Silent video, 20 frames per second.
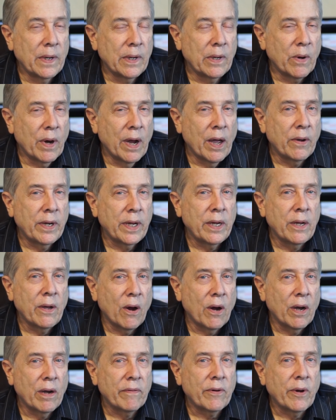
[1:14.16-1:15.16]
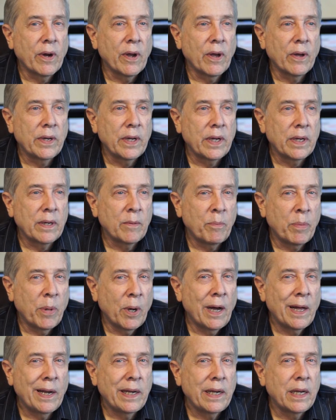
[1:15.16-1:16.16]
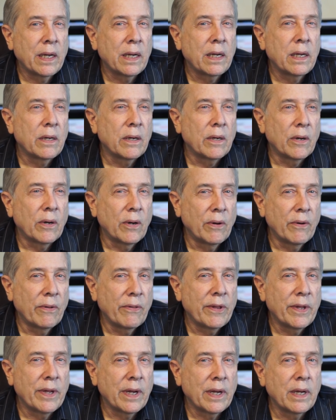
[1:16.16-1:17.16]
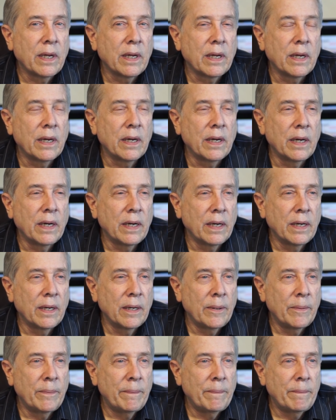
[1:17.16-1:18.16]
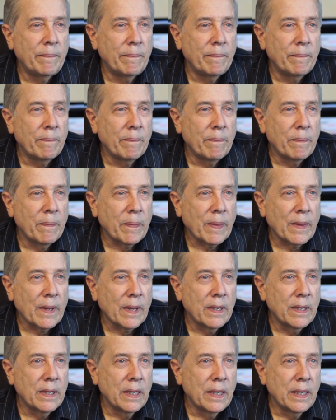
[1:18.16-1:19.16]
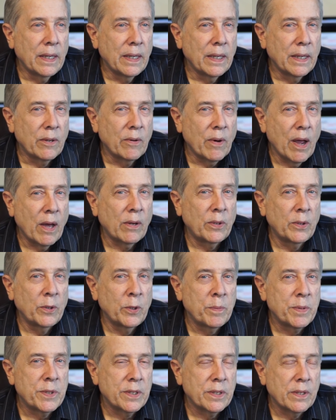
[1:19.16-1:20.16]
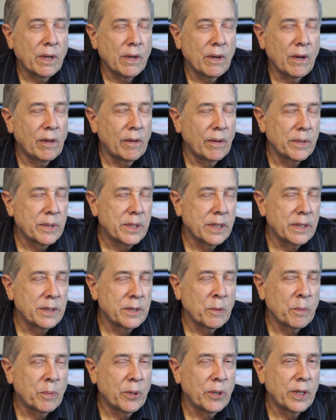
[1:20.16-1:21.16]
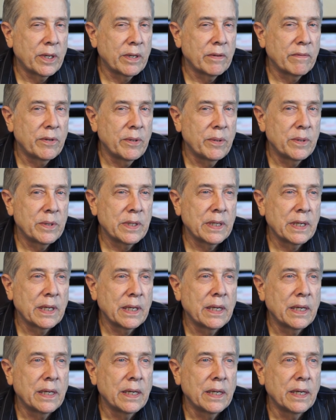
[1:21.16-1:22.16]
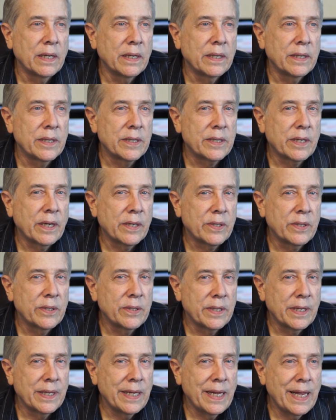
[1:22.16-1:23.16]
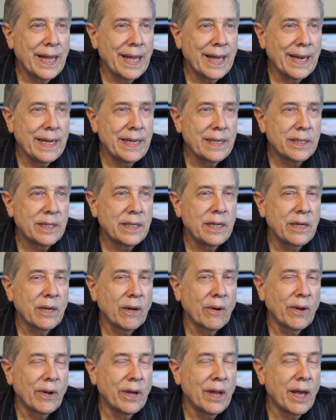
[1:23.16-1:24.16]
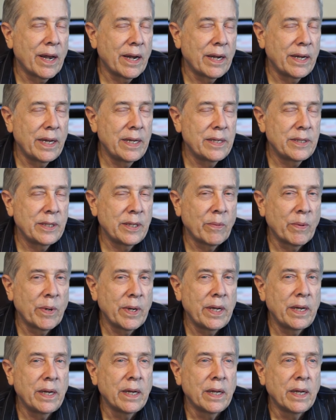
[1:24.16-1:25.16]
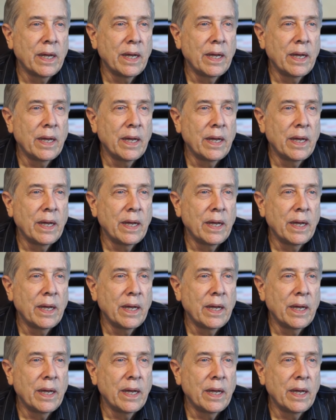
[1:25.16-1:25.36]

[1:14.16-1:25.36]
Grounding, RF grounding, bonding, earthing, um, ground loops, all those things are pretty confusing. Uh, discussions in the NEC are not an easy read.